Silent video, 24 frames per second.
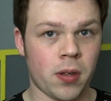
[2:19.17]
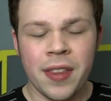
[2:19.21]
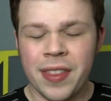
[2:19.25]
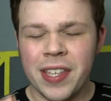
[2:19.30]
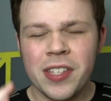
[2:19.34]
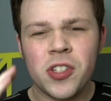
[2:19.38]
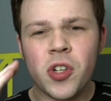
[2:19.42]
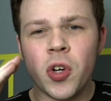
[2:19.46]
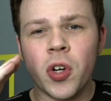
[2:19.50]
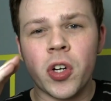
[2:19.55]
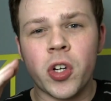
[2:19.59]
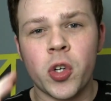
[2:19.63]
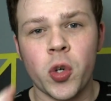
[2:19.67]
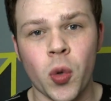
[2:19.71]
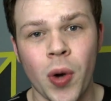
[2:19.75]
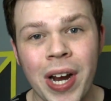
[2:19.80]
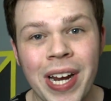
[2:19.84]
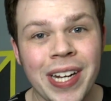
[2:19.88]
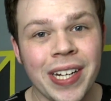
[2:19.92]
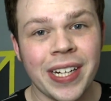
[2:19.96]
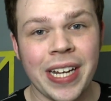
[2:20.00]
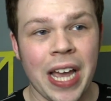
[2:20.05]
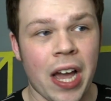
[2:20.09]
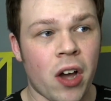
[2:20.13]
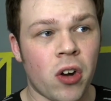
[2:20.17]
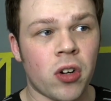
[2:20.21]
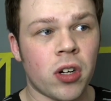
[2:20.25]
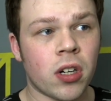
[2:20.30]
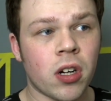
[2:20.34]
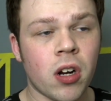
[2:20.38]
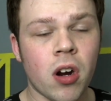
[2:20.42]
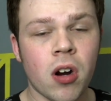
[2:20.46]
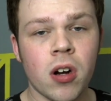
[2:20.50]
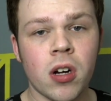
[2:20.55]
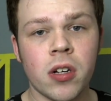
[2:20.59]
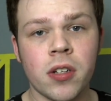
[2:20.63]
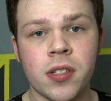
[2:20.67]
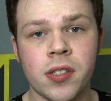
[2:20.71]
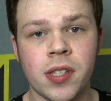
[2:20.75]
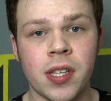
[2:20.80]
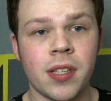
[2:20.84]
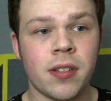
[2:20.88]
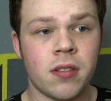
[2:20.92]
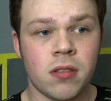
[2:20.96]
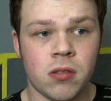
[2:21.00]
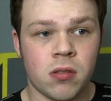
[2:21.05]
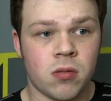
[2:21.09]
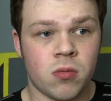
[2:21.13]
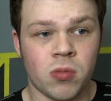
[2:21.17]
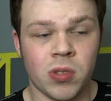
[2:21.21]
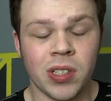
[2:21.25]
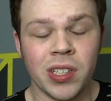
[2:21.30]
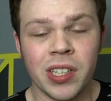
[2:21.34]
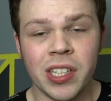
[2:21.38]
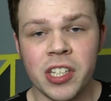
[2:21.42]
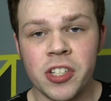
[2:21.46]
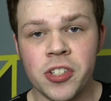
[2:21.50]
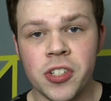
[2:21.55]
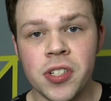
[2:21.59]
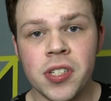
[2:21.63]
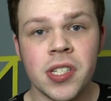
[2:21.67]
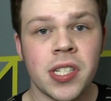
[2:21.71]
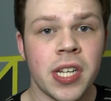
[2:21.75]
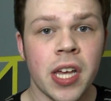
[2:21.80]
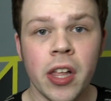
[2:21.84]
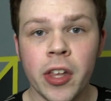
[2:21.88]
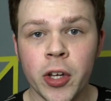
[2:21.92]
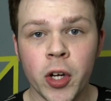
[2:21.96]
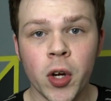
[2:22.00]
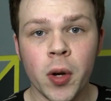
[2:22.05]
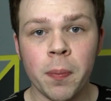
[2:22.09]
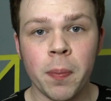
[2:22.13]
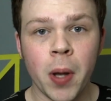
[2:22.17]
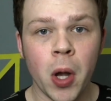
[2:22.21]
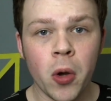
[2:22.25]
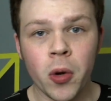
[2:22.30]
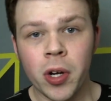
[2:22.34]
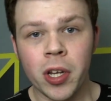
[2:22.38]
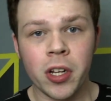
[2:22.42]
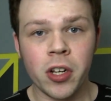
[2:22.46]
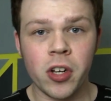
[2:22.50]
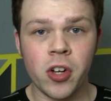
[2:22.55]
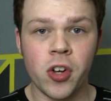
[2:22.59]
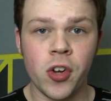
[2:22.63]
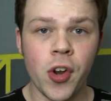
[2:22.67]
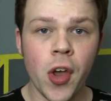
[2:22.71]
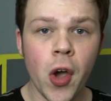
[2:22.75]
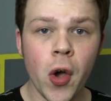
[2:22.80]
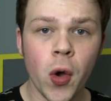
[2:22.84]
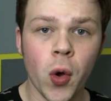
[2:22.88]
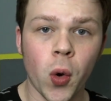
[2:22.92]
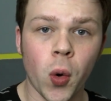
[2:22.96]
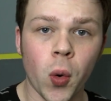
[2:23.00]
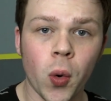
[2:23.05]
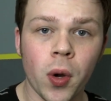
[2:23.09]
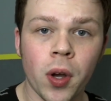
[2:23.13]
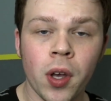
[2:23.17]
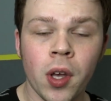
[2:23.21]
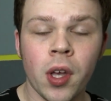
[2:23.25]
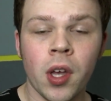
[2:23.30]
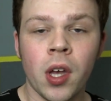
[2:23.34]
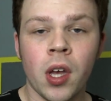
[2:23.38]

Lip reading: These are great counter cards that really just tell your opponent no.